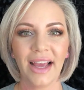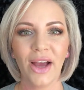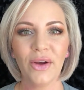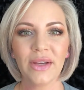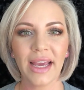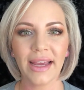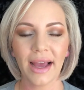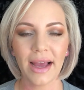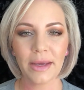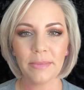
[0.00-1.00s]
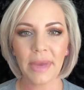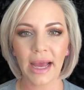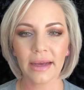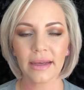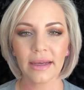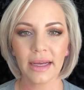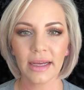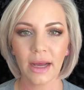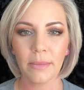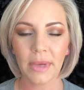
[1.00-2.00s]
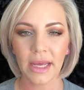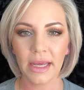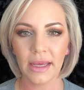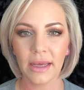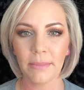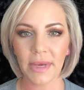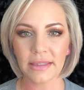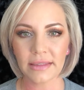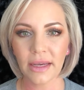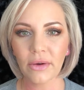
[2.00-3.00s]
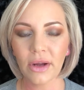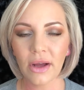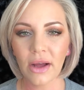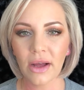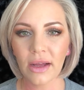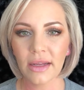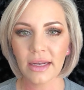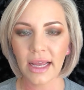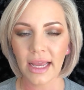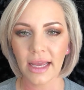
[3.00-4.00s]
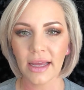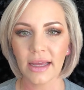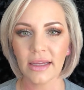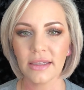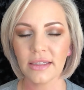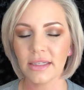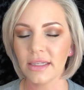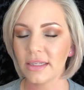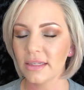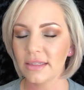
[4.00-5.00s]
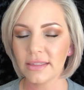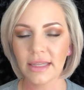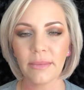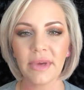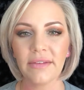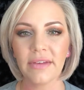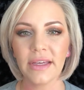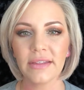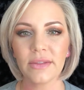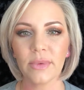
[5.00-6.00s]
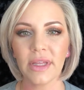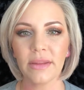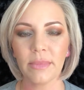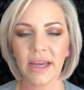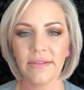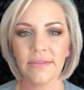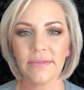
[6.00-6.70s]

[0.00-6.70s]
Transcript: Okay, I'm back. I got my mascara on and set my face with my